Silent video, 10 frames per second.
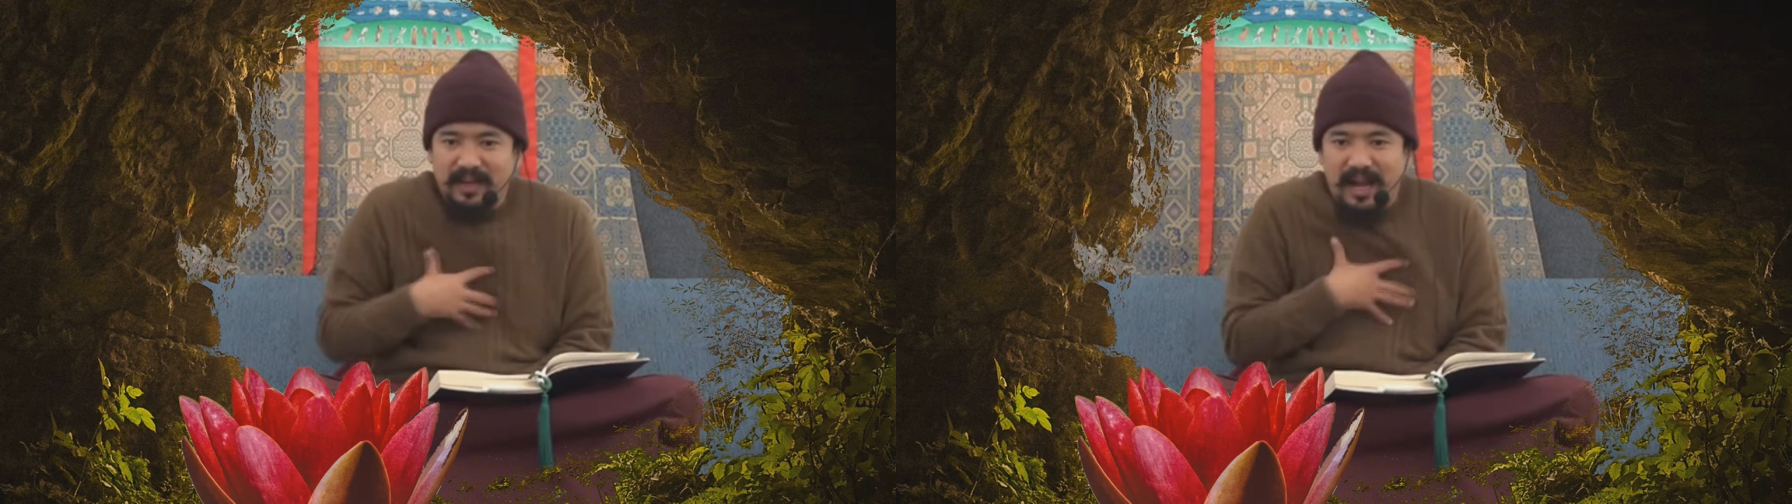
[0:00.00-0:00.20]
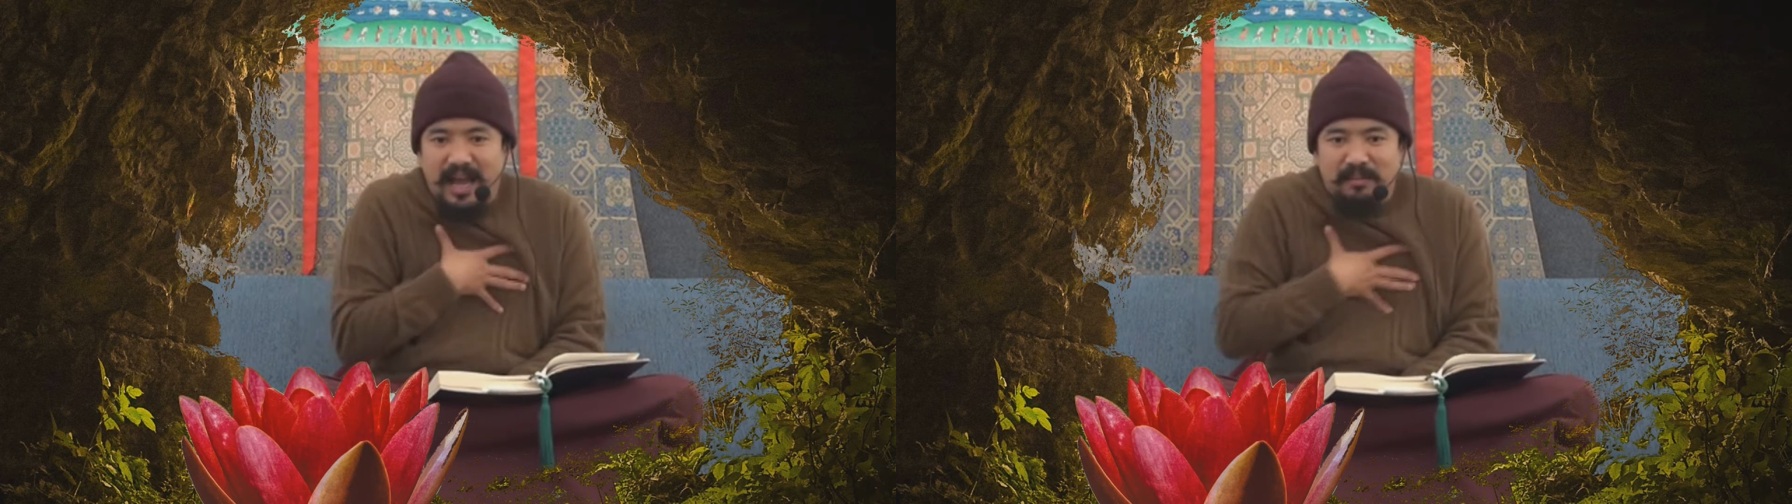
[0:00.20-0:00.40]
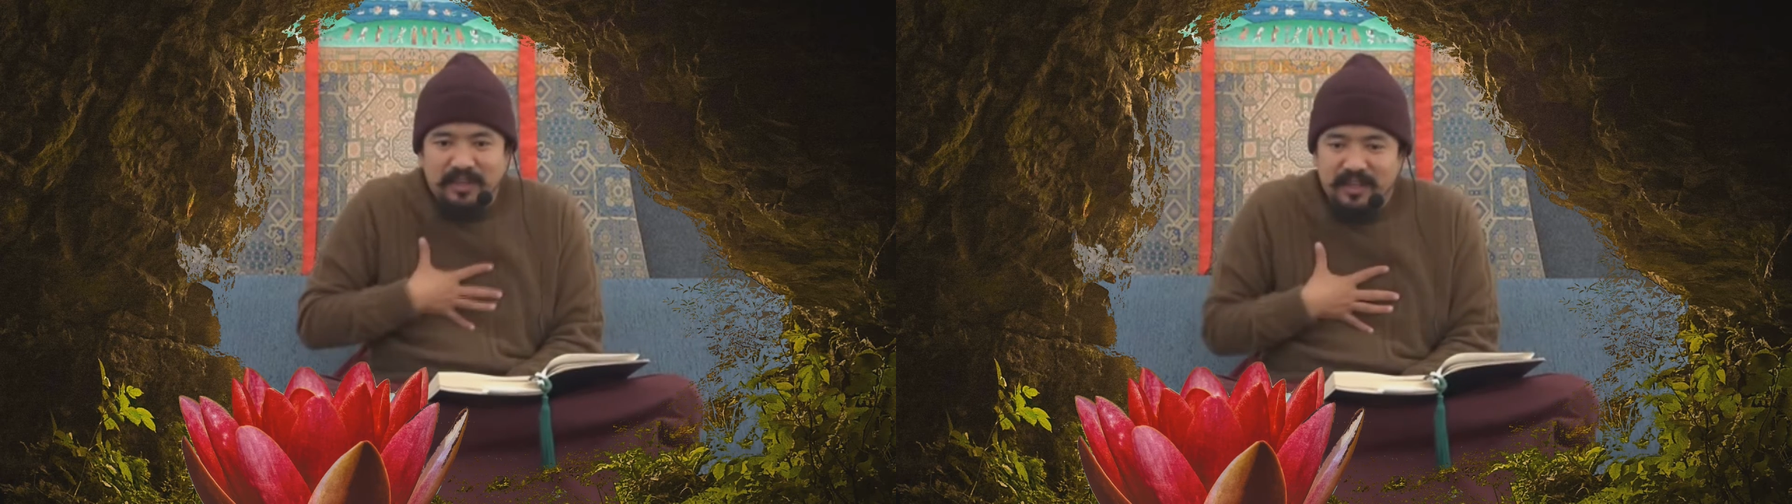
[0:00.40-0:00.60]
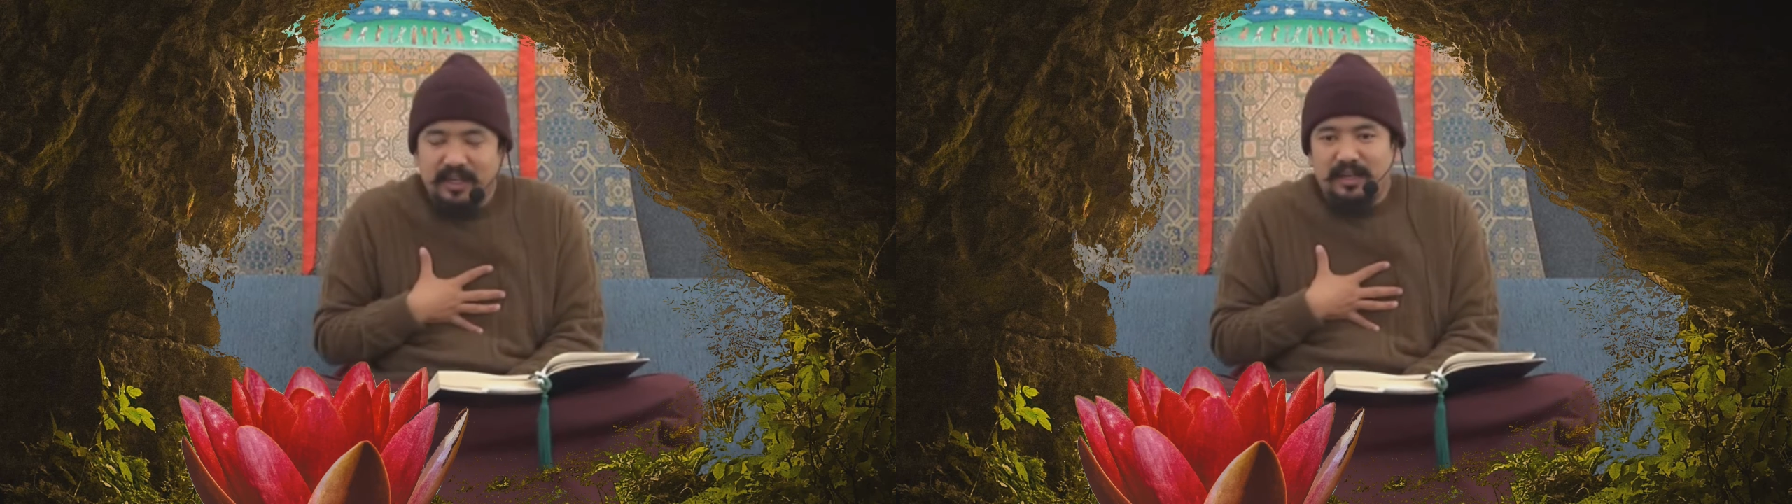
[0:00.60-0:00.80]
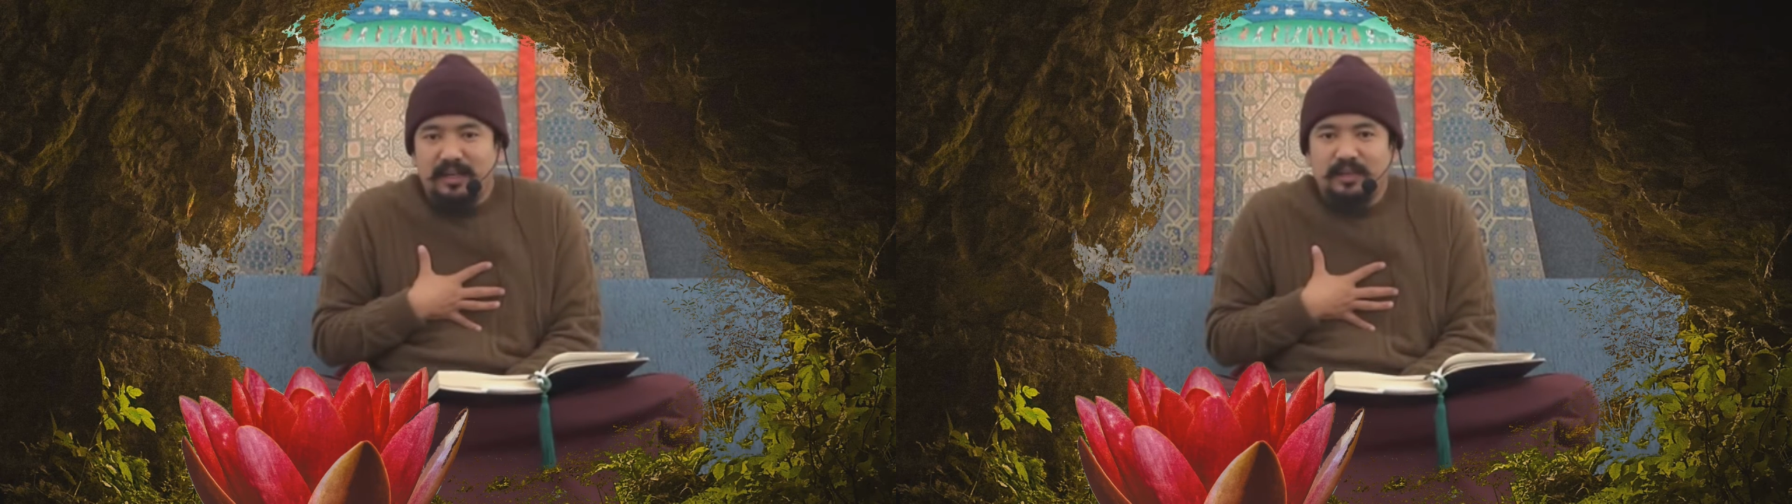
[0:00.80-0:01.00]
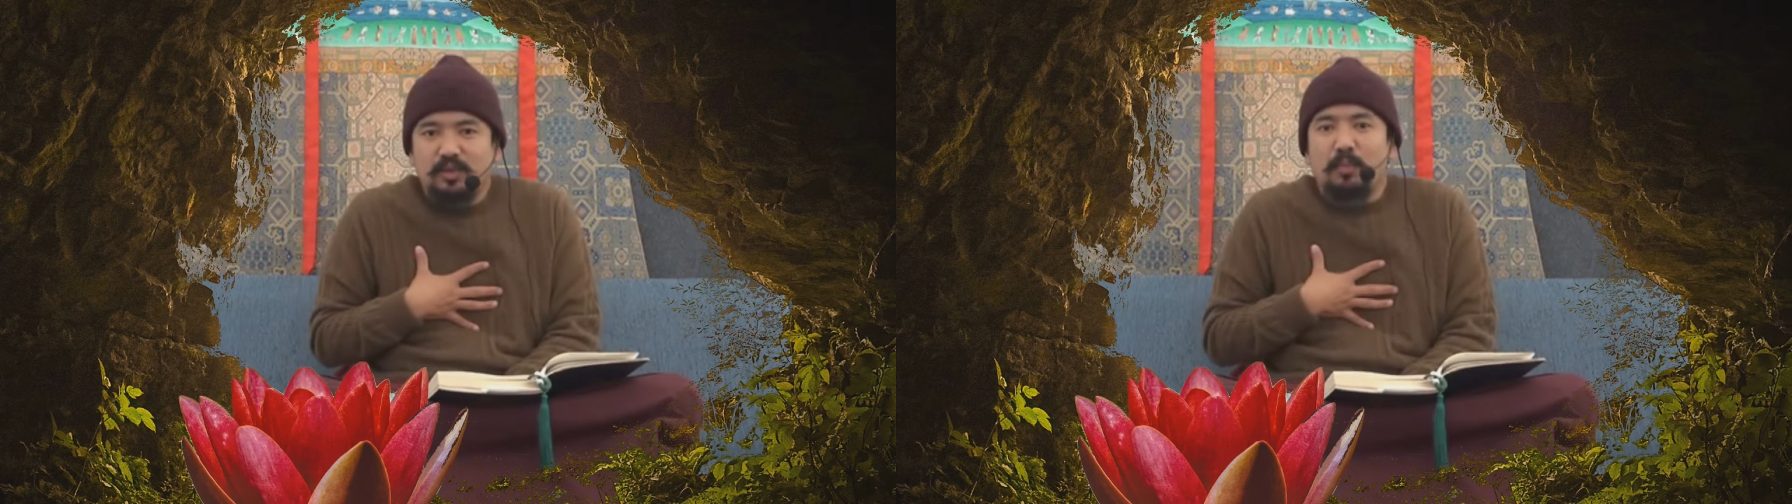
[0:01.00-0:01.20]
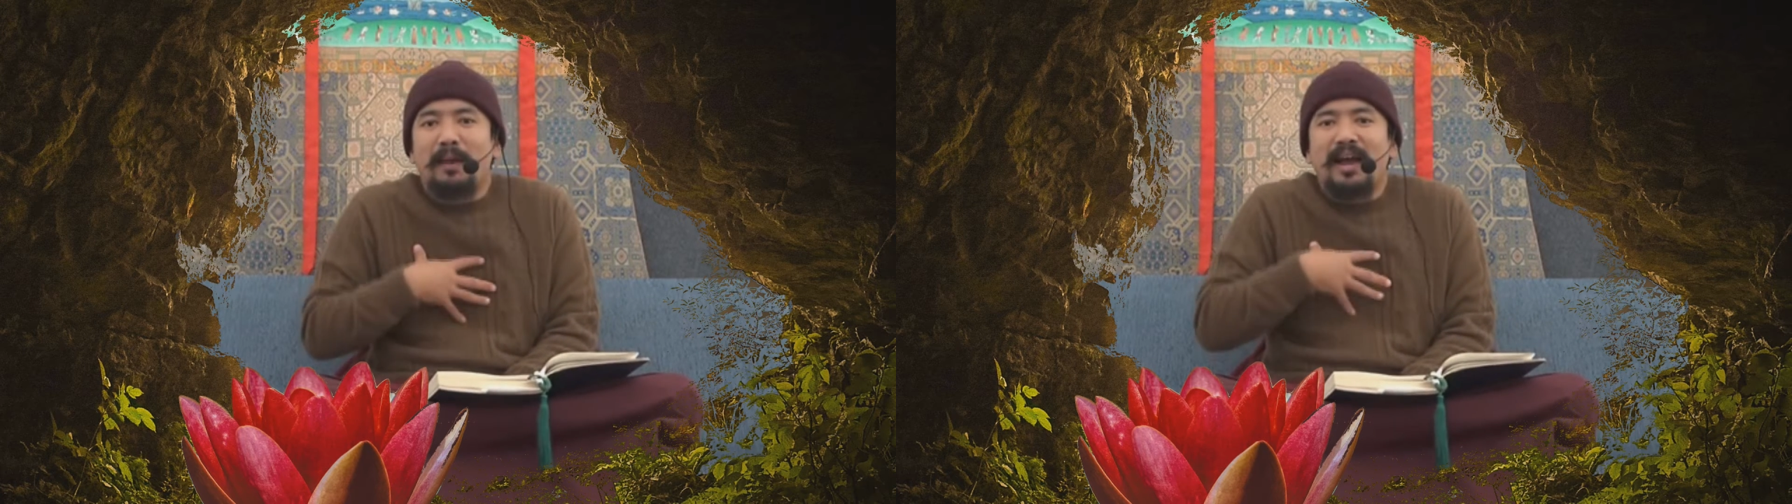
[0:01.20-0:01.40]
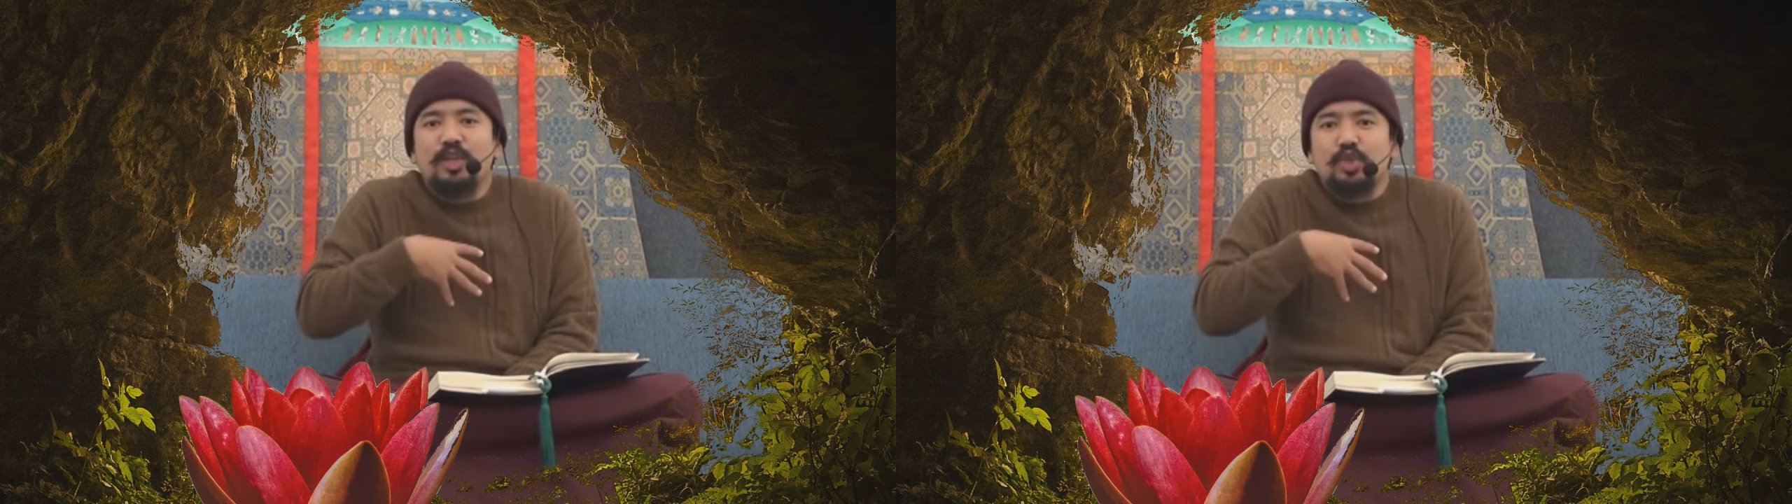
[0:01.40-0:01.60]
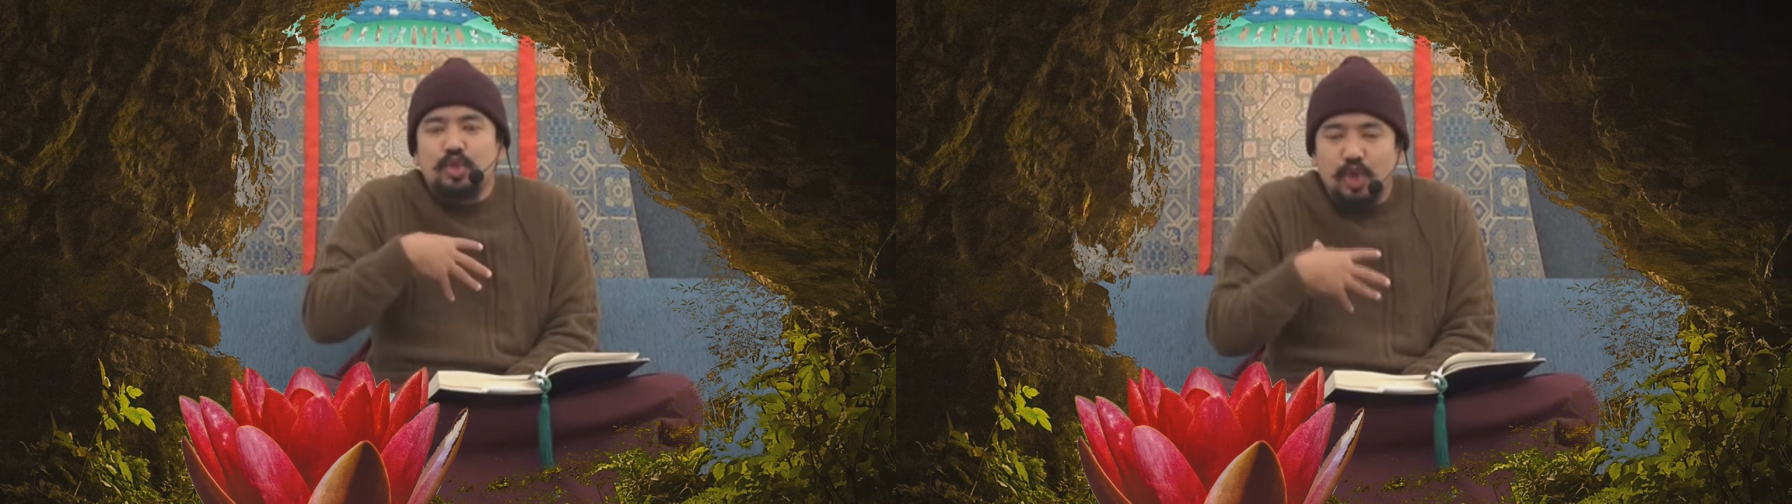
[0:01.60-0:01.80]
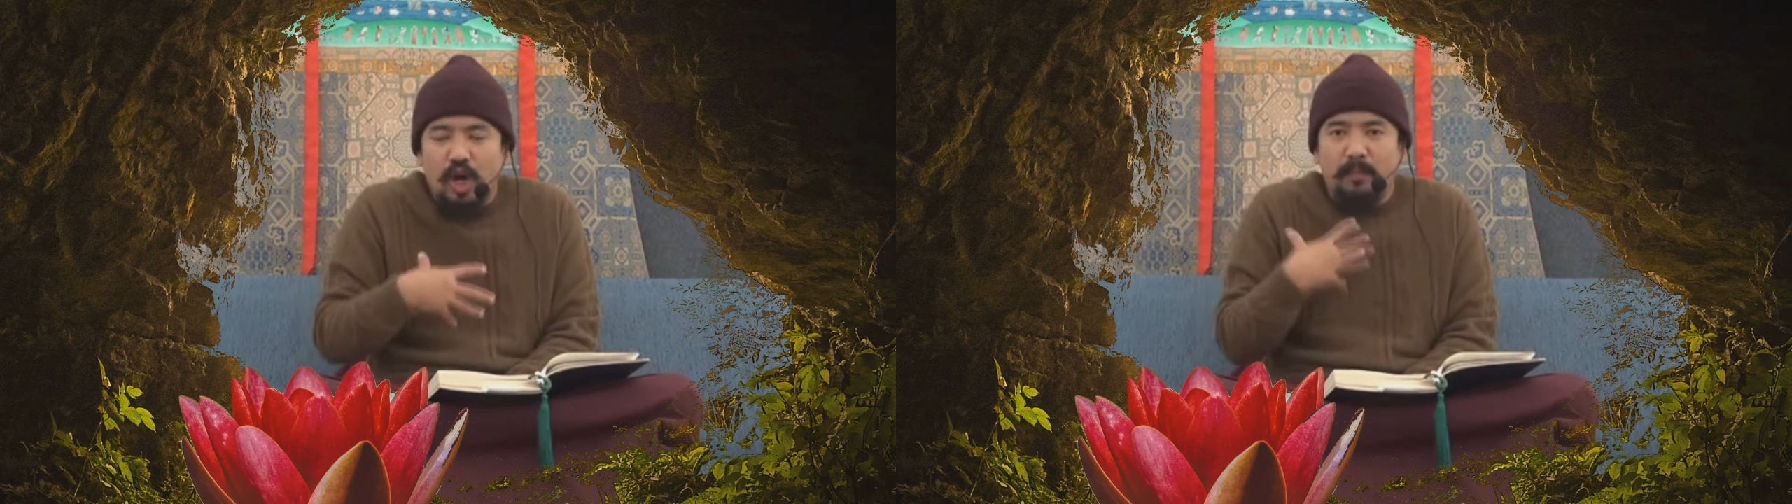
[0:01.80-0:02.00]
I'm here, so my
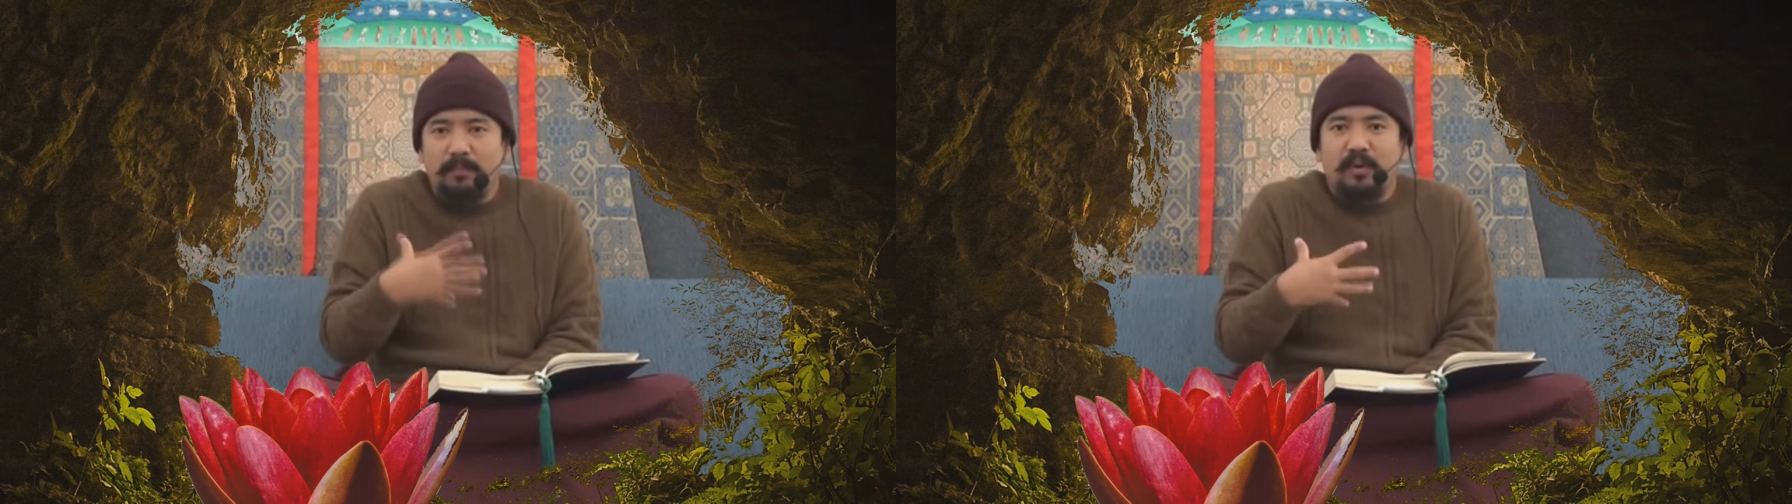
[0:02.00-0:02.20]
job